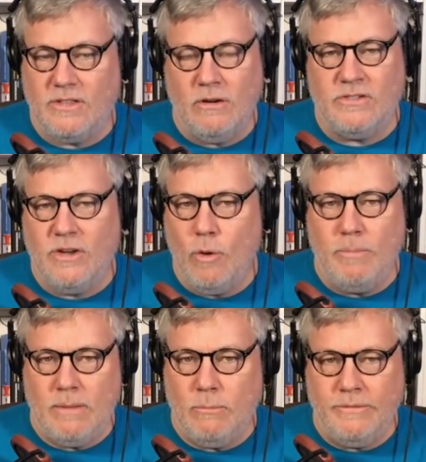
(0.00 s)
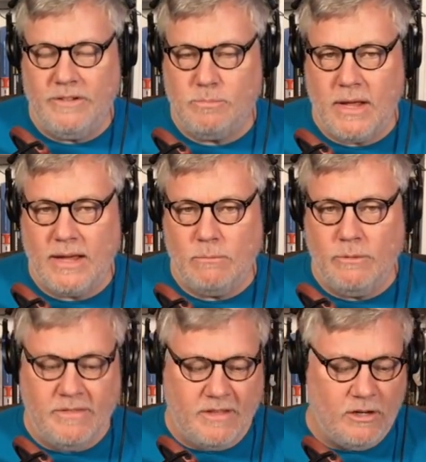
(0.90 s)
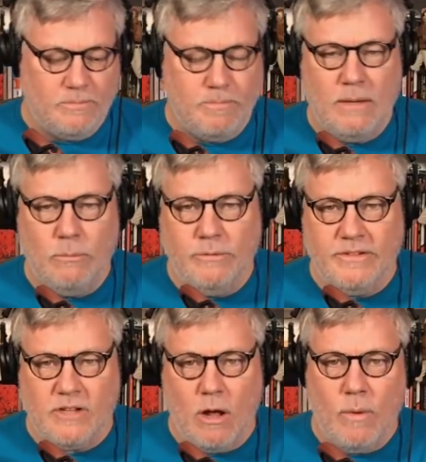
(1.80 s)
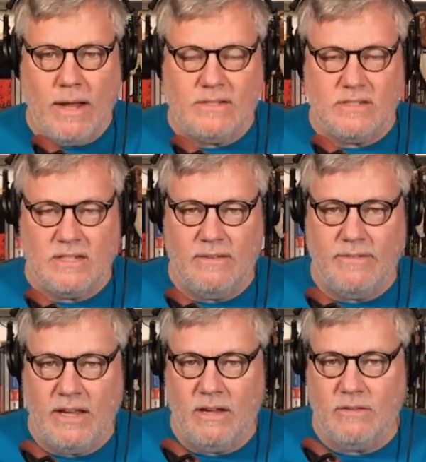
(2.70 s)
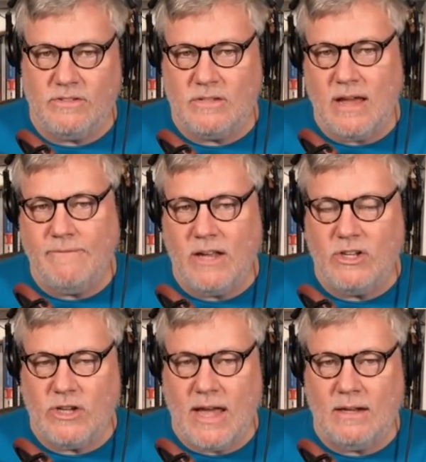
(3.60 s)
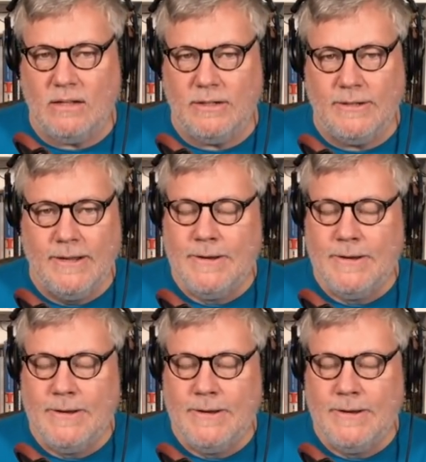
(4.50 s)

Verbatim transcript: There's no B movies playing in movie theaters. B movies all went to TV or the Sci-Fi Channel, and